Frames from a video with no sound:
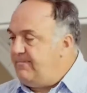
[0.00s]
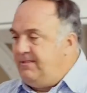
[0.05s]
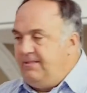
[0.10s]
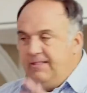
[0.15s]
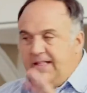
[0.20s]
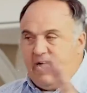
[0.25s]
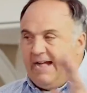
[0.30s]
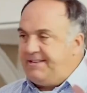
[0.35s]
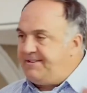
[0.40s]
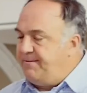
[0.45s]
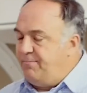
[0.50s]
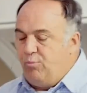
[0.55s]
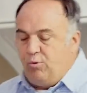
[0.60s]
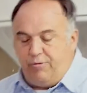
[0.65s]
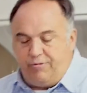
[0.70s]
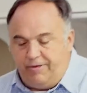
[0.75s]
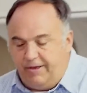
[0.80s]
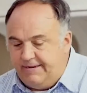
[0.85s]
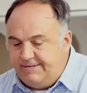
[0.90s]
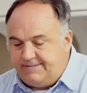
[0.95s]
Lots more
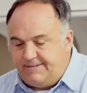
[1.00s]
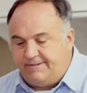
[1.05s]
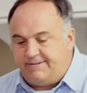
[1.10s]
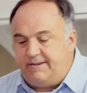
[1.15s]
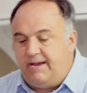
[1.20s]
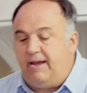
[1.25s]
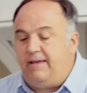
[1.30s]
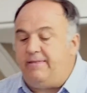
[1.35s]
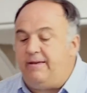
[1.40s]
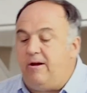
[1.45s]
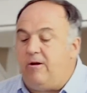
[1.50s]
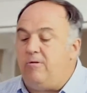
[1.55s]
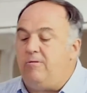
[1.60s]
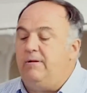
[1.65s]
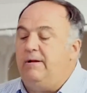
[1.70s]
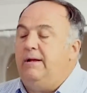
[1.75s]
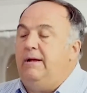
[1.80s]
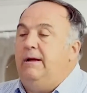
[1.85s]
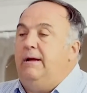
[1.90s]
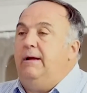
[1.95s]
things to say there.
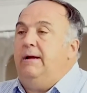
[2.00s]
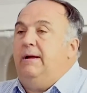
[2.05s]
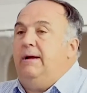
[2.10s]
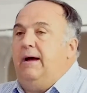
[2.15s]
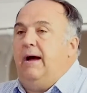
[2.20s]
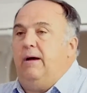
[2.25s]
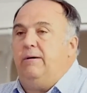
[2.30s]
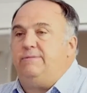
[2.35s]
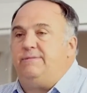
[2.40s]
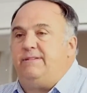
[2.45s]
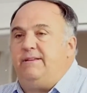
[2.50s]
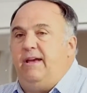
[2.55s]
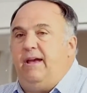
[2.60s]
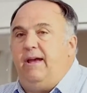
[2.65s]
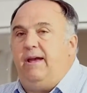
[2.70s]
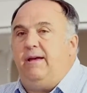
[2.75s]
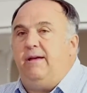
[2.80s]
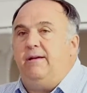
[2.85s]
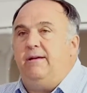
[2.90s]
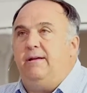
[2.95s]
I would
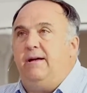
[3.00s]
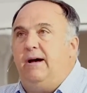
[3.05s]
say